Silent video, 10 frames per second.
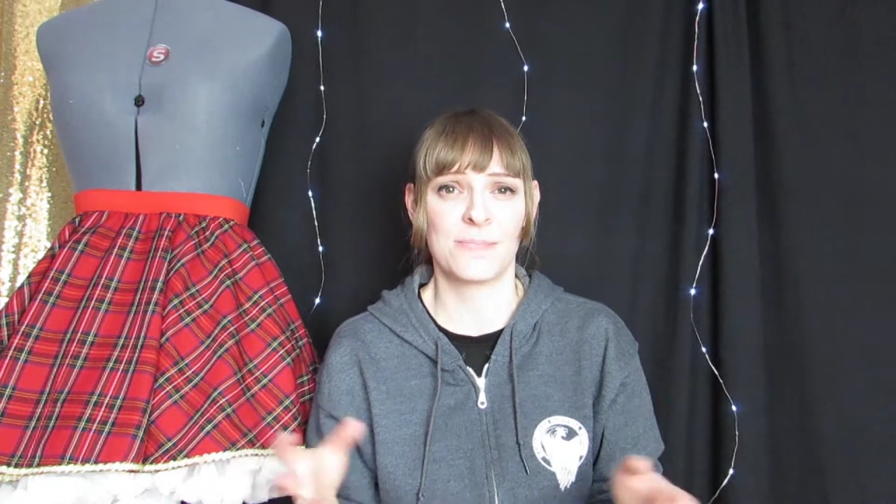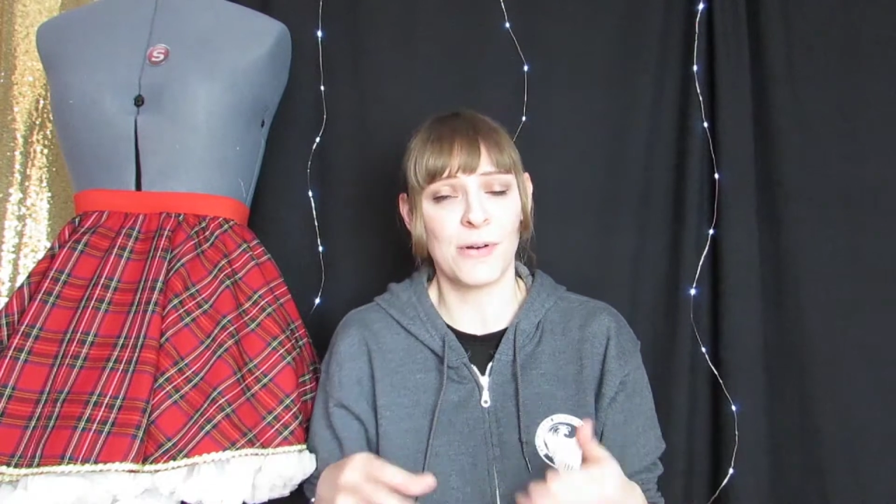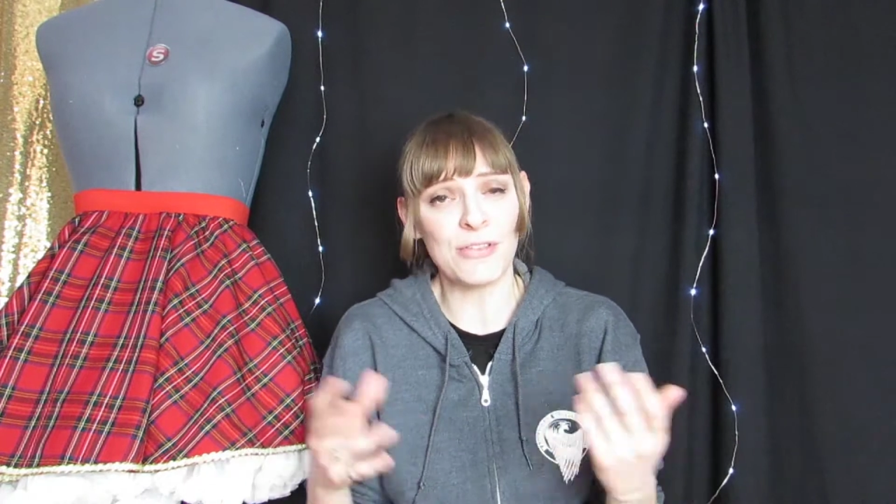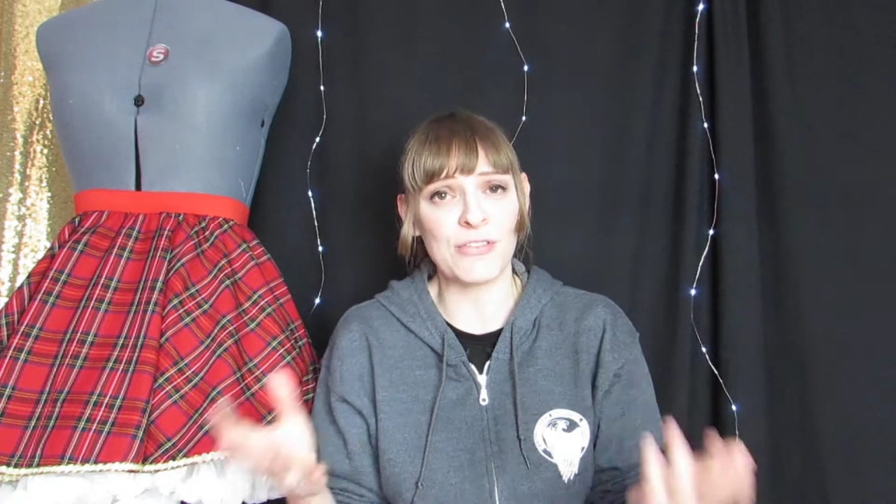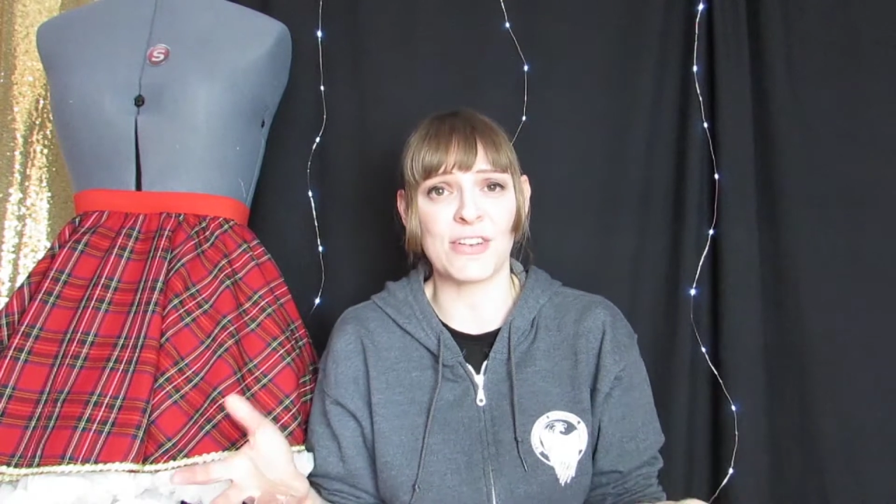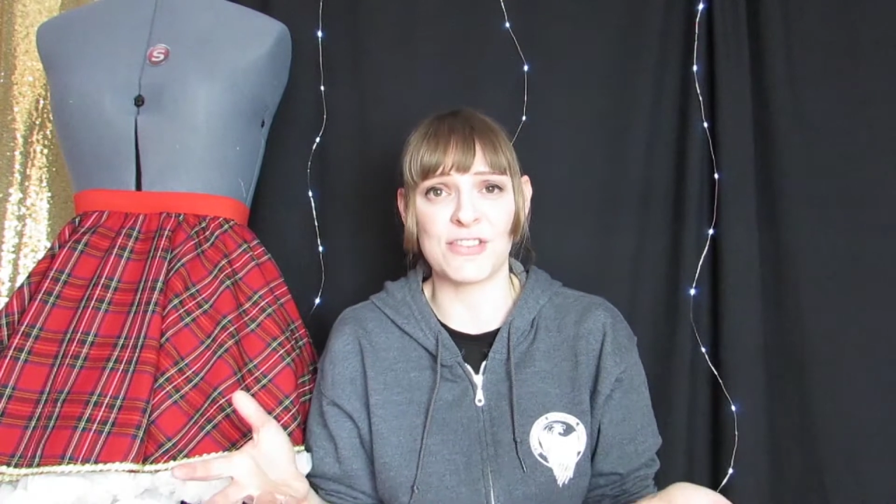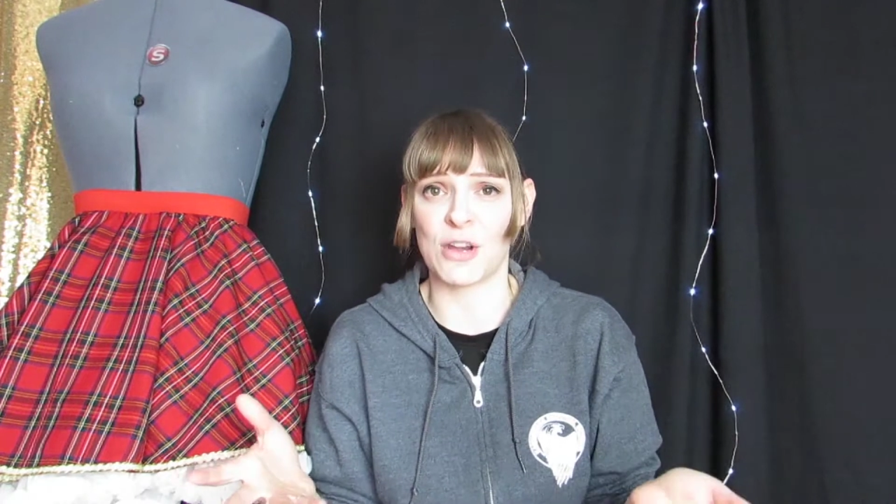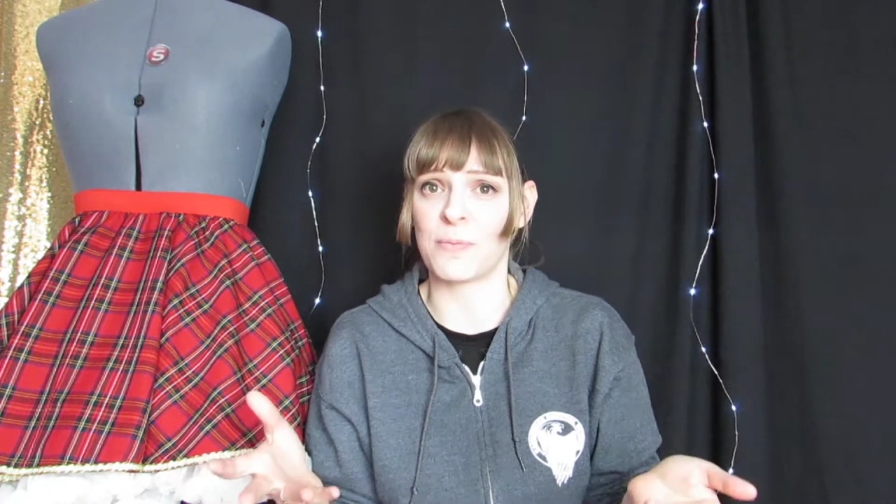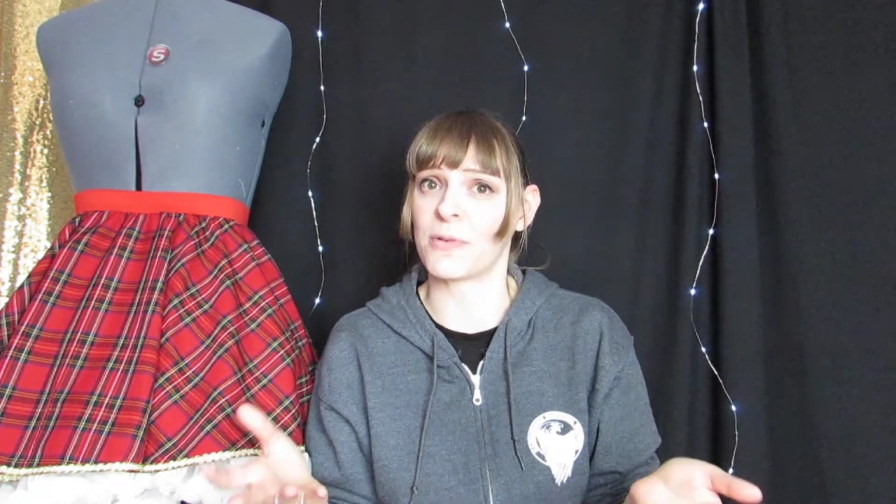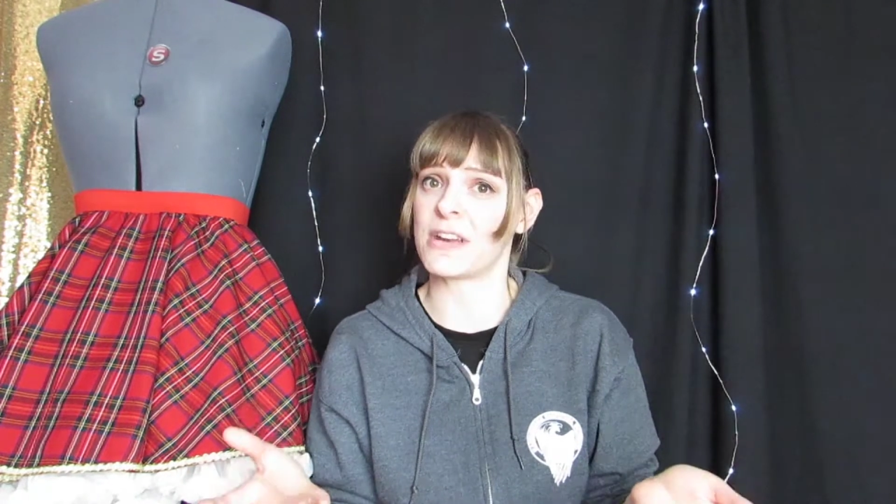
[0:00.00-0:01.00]
both of which
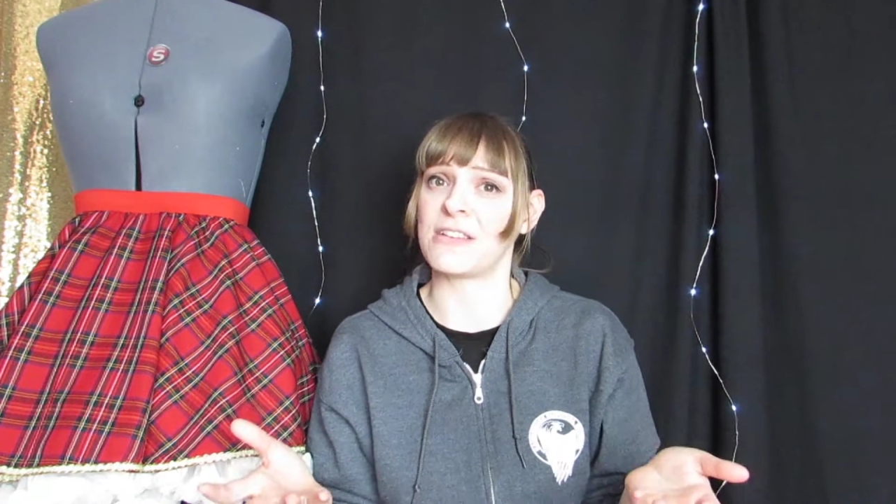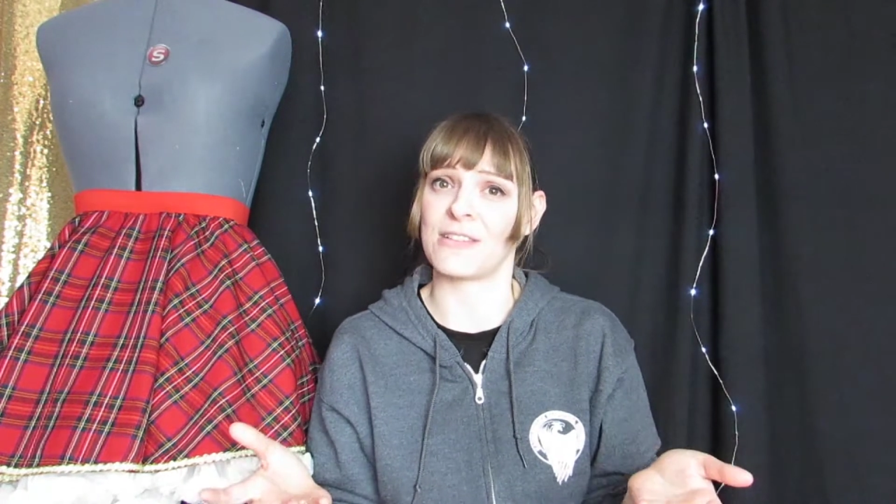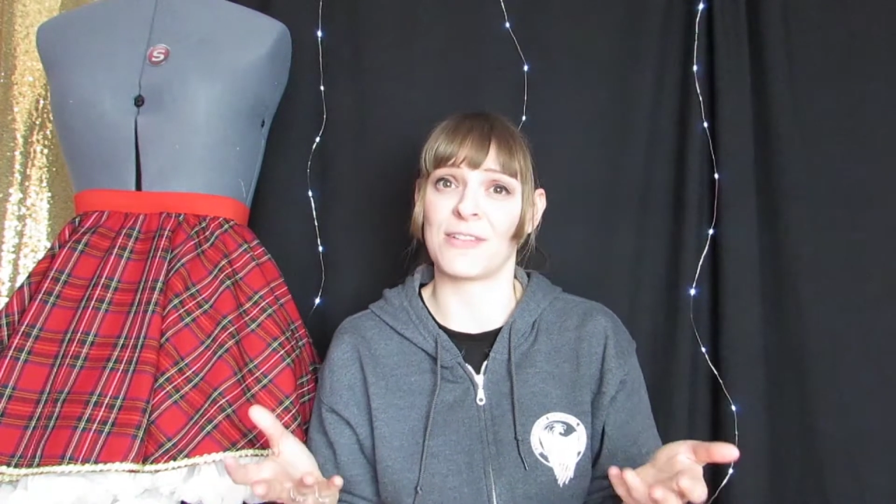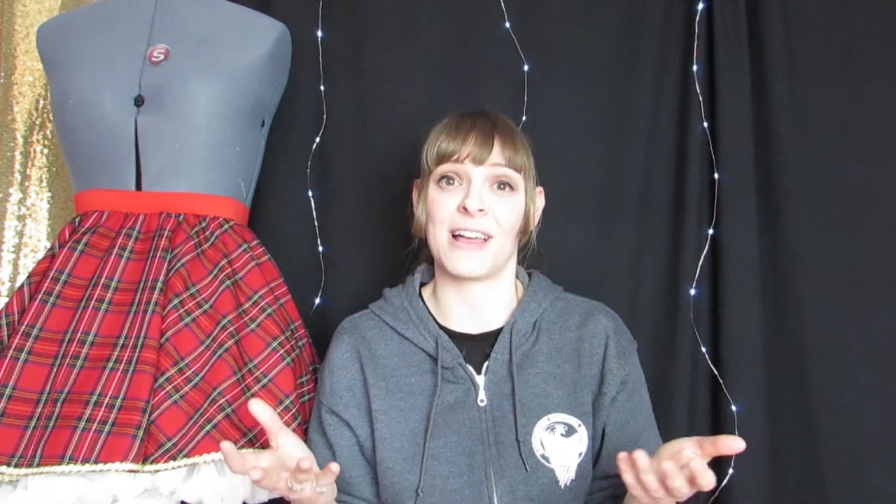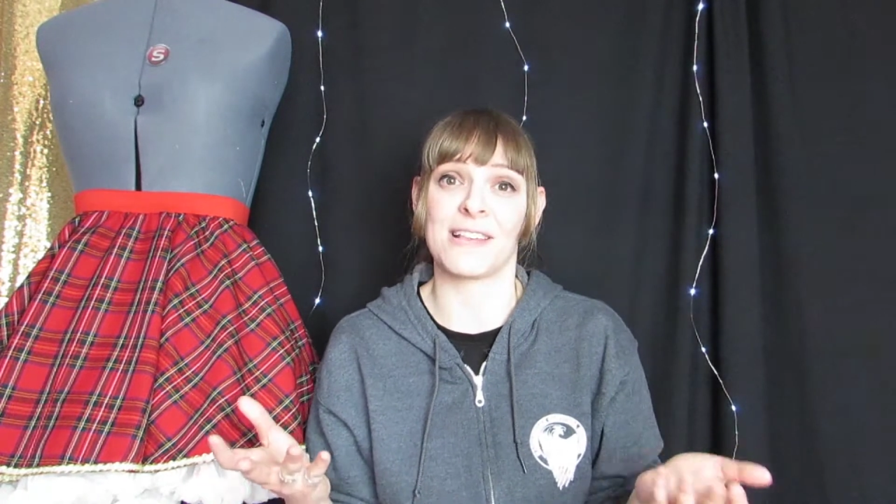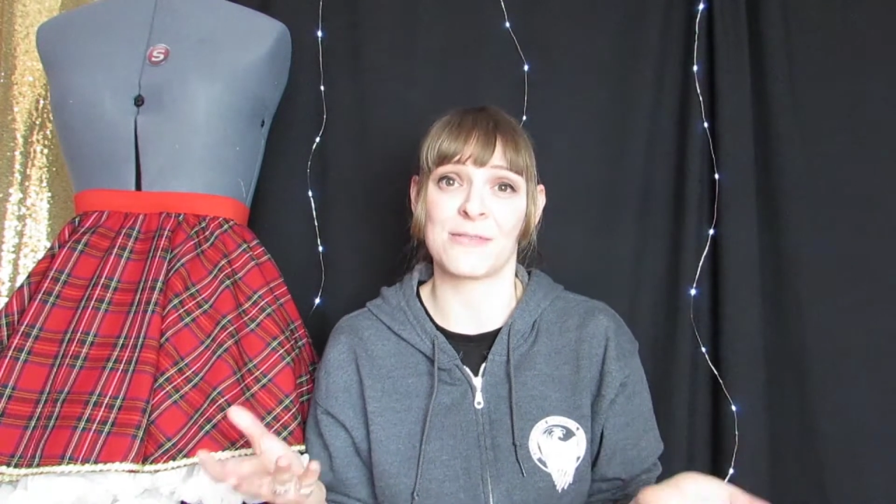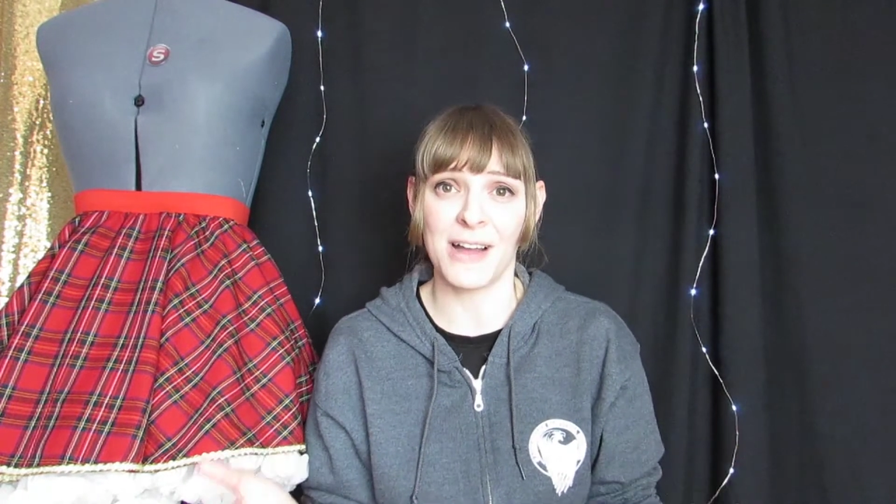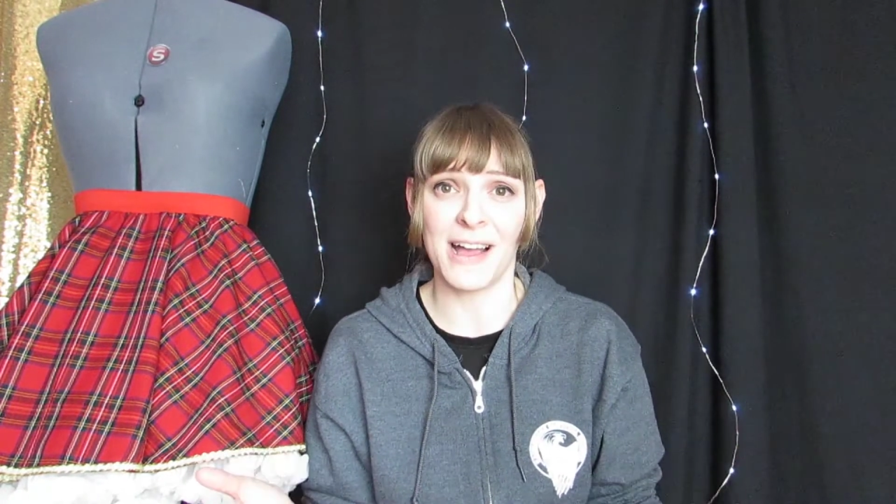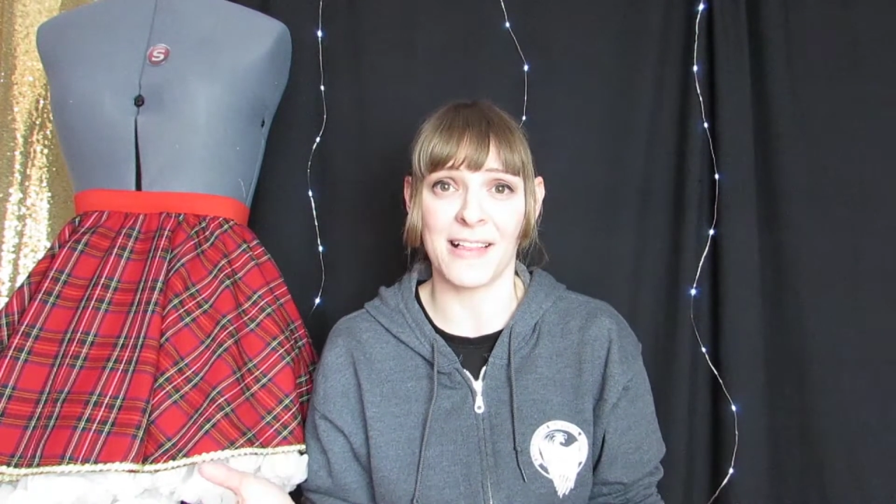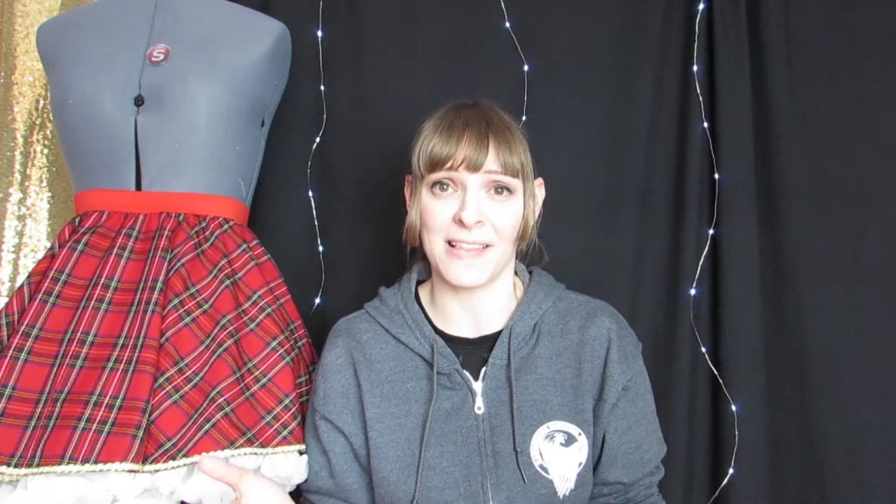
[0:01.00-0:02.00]
are pretty useful as
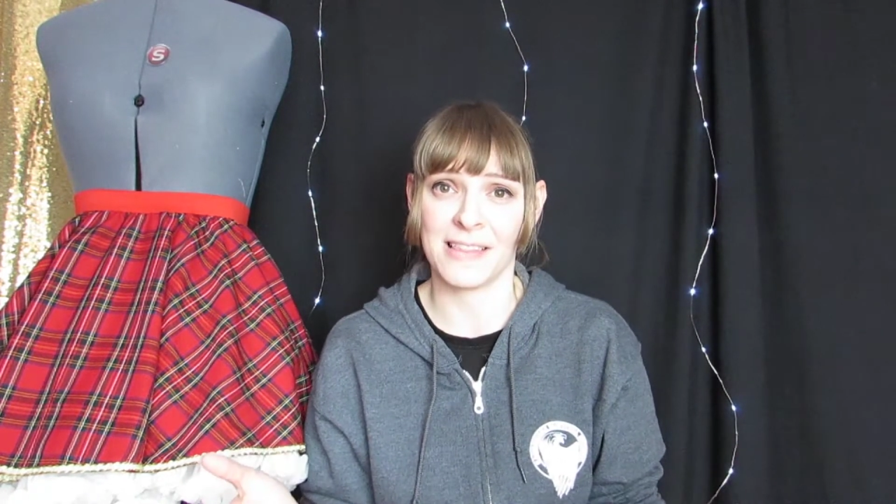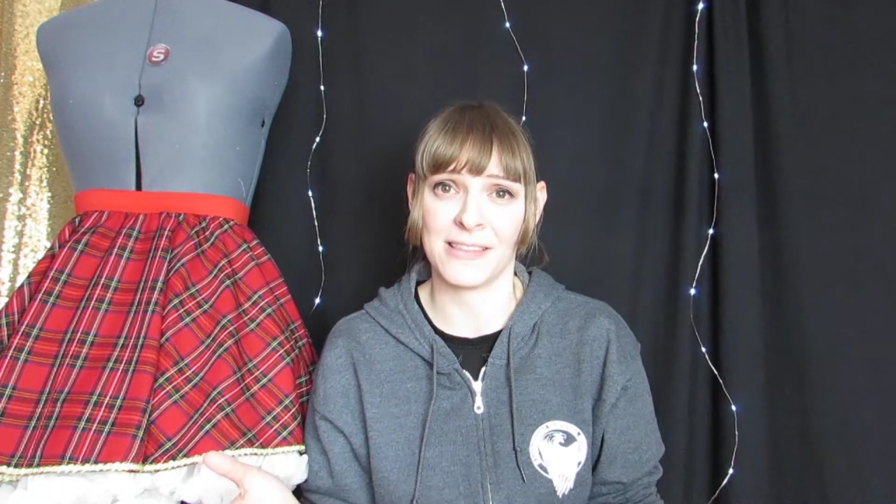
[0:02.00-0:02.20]
well.